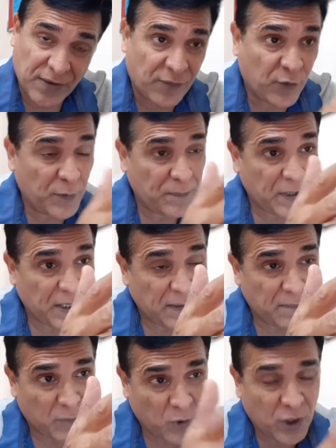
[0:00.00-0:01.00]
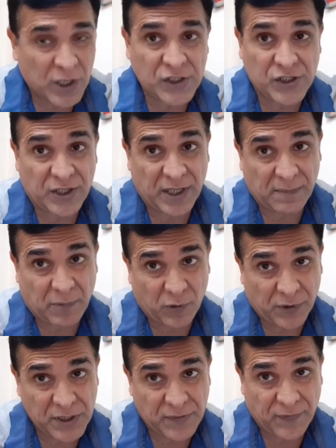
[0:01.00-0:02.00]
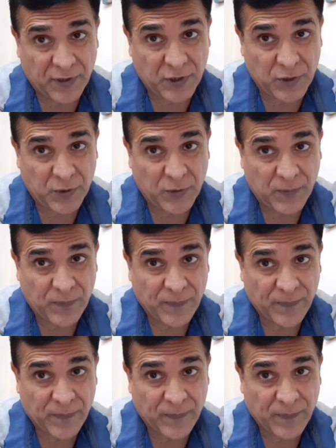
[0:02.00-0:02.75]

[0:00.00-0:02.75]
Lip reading: would be more concerned about this video,